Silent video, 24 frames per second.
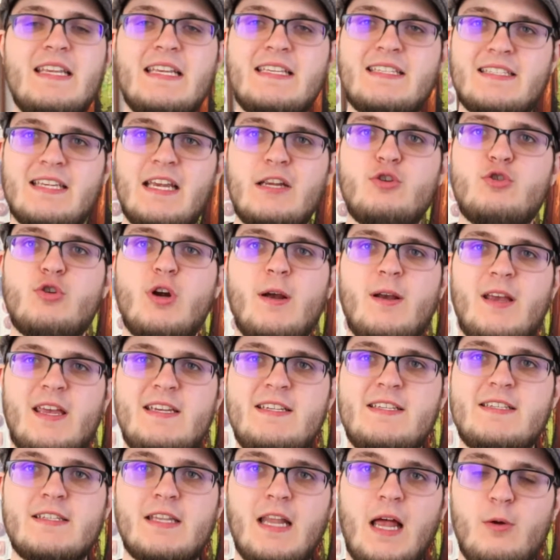this is a tricky
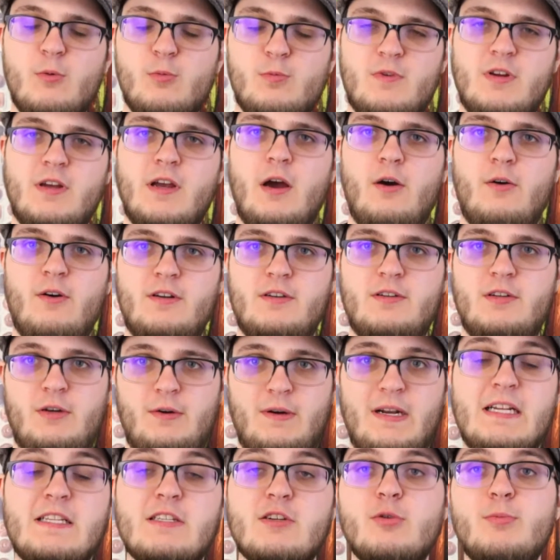slope to go into,
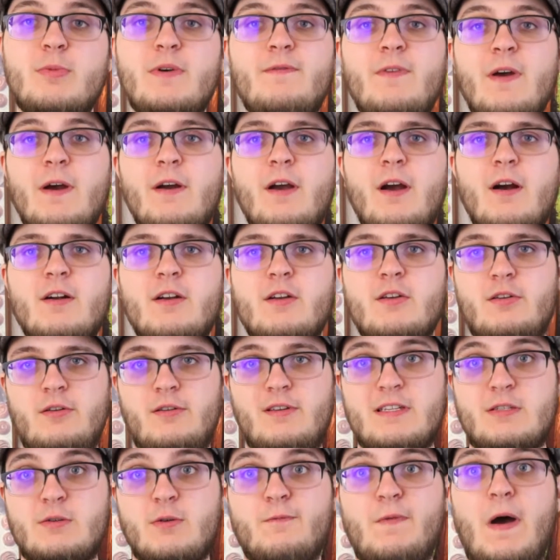and it's going to be very hard to do
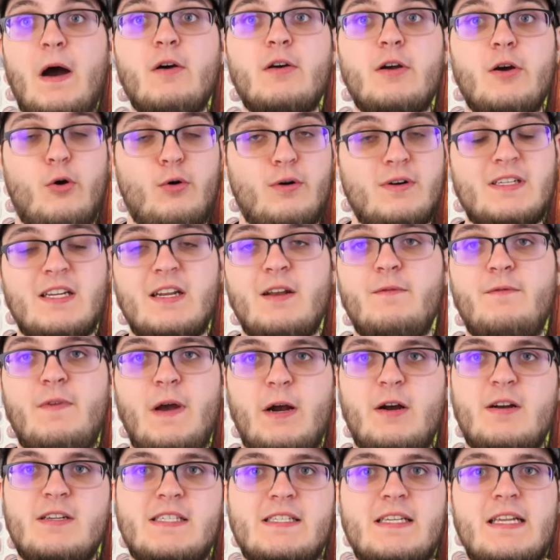this without going into the
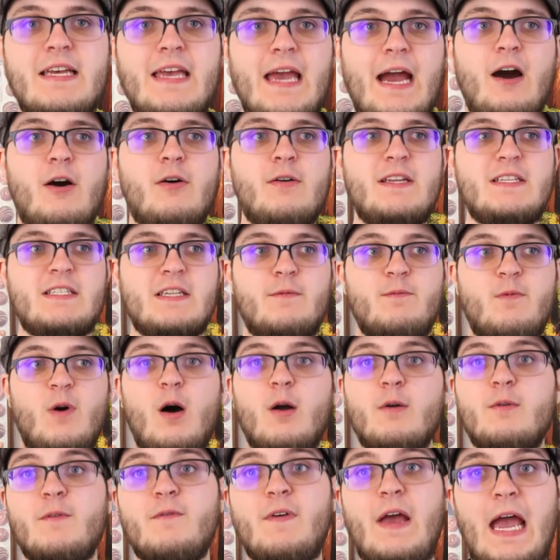various legalities
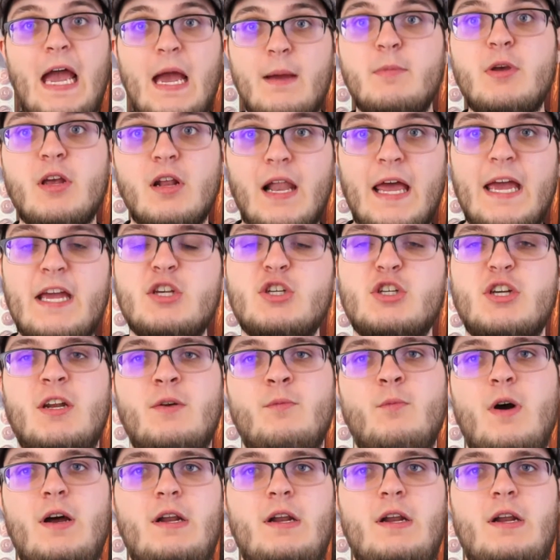involved with emulation and